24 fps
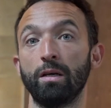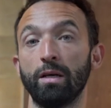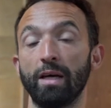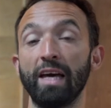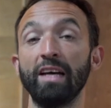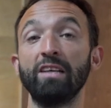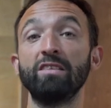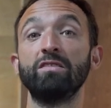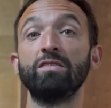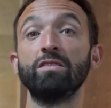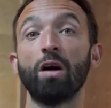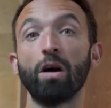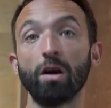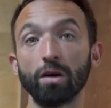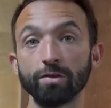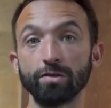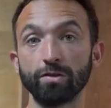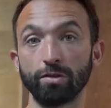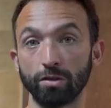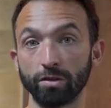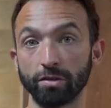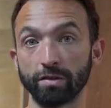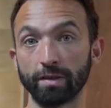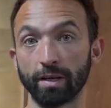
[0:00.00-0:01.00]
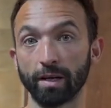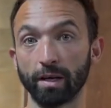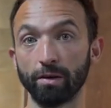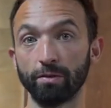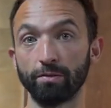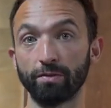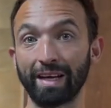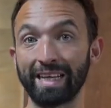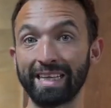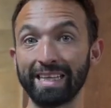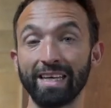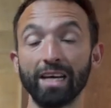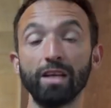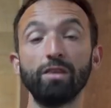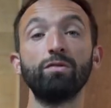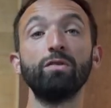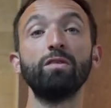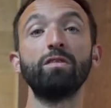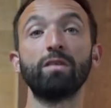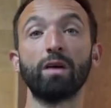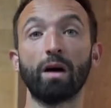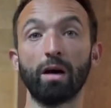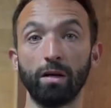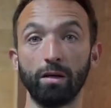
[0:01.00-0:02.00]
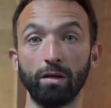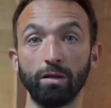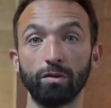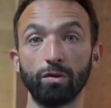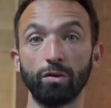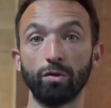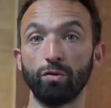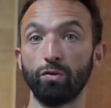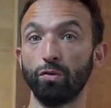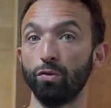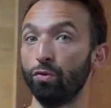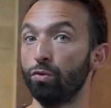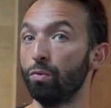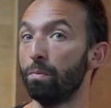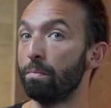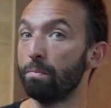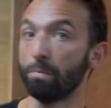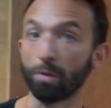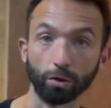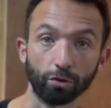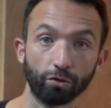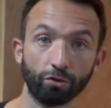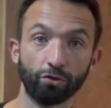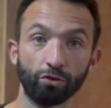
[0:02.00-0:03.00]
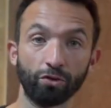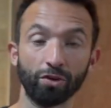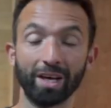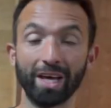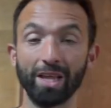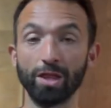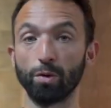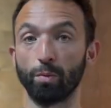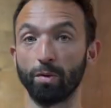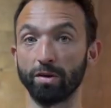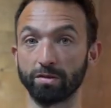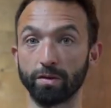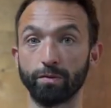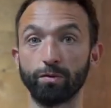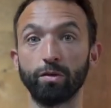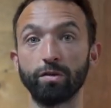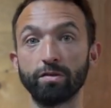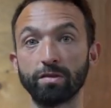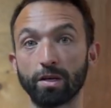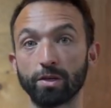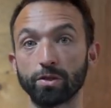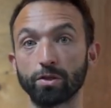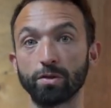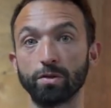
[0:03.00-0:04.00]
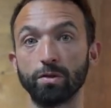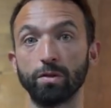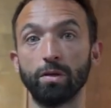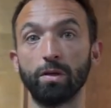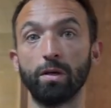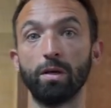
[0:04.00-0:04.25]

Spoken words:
exhaust yourself and get too tired to do much in the rest of your session.